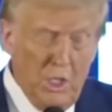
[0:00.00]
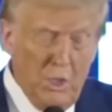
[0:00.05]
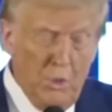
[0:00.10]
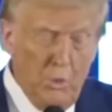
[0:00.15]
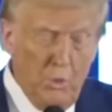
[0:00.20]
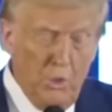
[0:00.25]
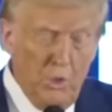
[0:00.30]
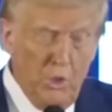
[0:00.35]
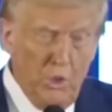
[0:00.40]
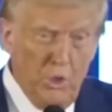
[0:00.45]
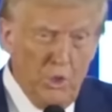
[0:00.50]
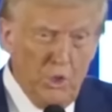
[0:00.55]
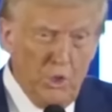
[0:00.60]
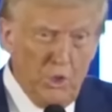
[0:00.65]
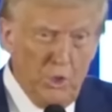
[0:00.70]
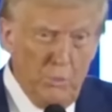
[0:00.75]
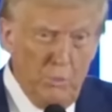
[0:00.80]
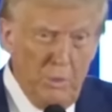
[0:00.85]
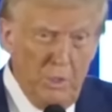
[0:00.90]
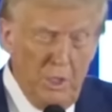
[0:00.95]
we're going
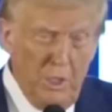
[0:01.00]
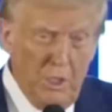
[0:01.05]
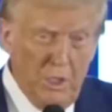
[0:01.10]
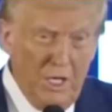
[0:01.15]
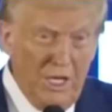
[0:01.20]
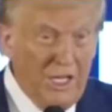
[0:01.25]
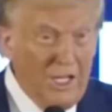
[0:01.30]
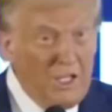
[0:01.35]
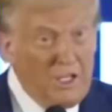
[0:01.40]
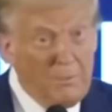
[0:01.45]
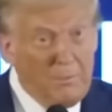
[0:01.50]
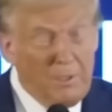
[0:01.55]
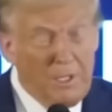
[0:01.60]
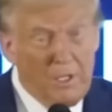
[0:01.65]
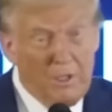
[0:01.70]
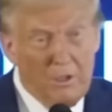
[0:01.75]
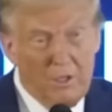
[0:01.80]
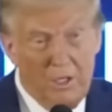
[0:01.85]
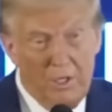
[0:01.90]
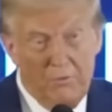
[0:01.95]
to be taking them out.